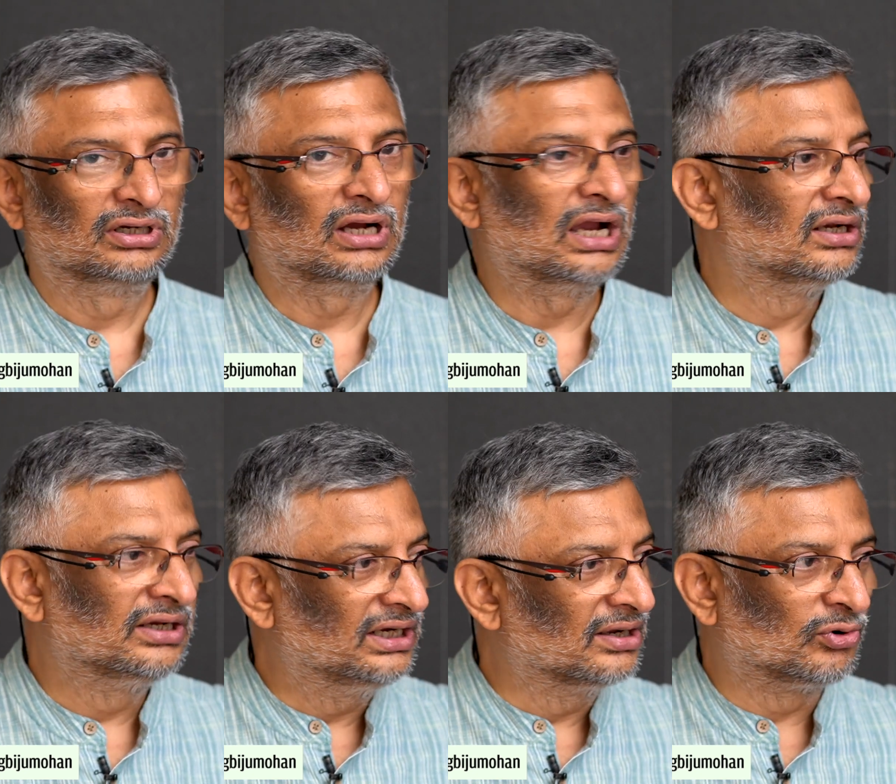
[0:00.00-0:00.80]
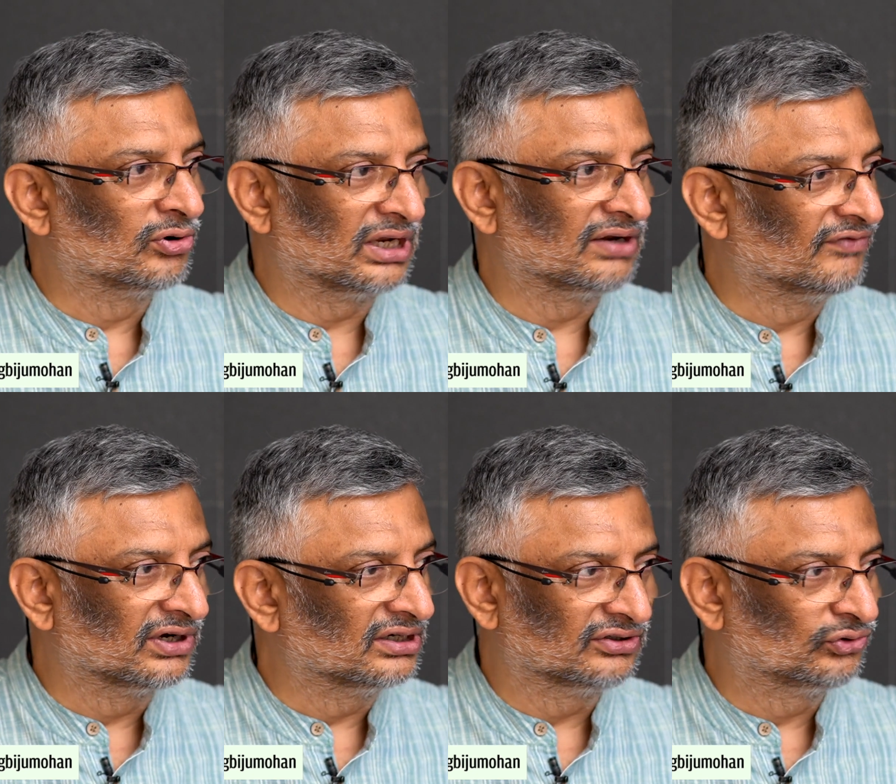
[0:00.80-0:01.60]
I'll need about 10
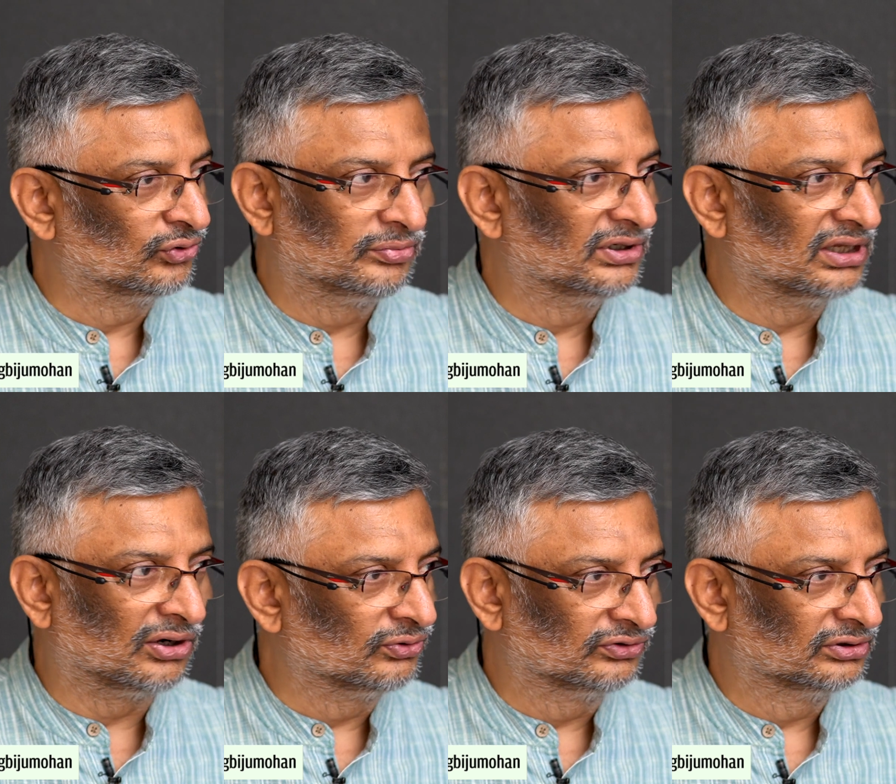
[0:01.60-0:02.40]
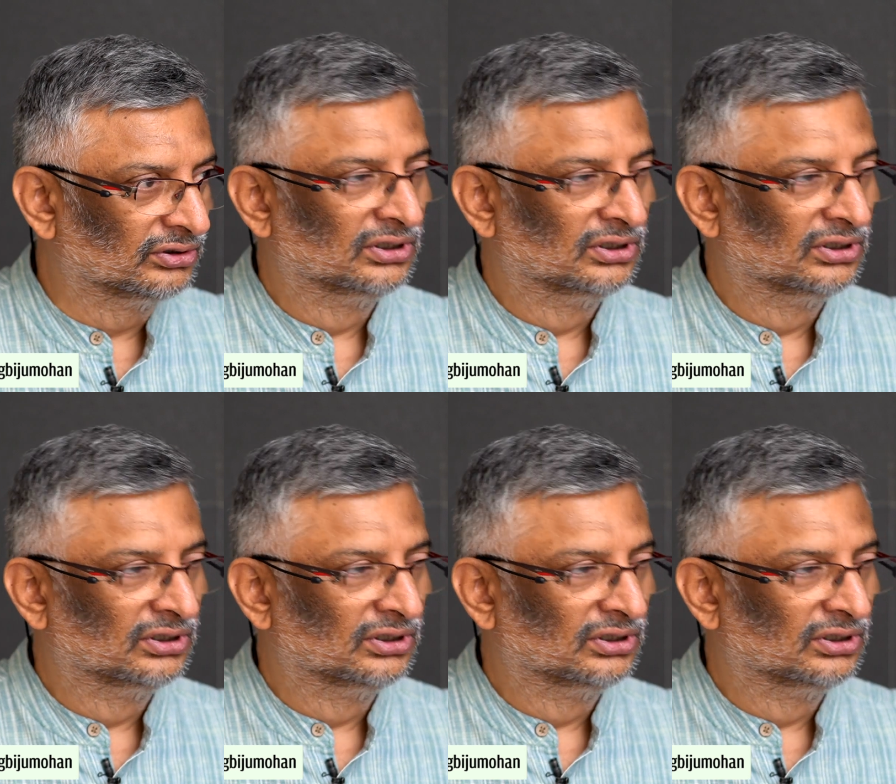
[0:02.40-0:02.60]
workers to build the house.